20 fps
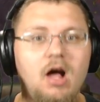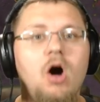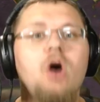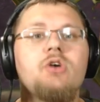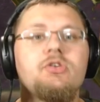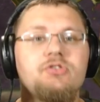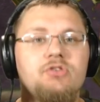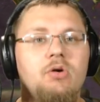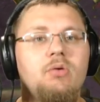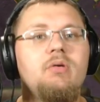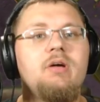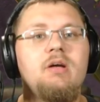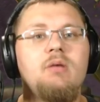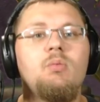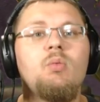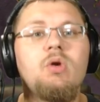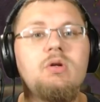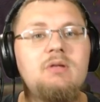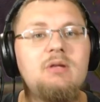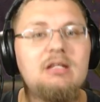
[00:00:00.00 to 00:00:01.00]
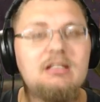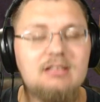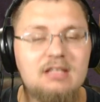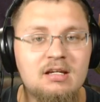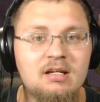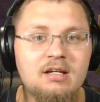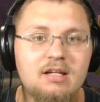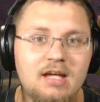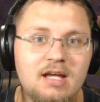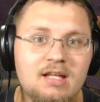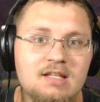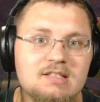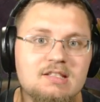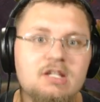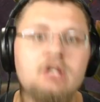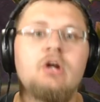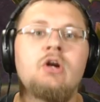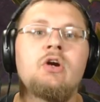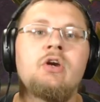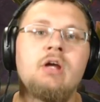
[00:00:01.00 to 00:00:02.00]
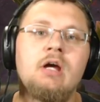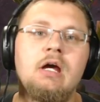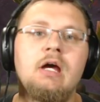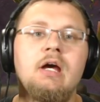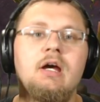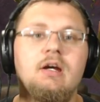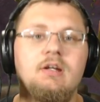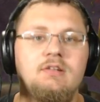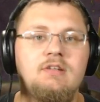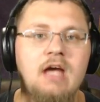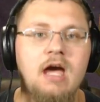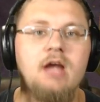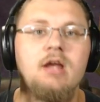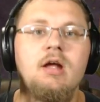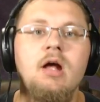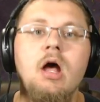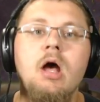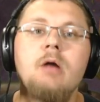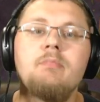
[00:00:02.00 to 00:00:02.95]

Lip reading: also would be considered dead.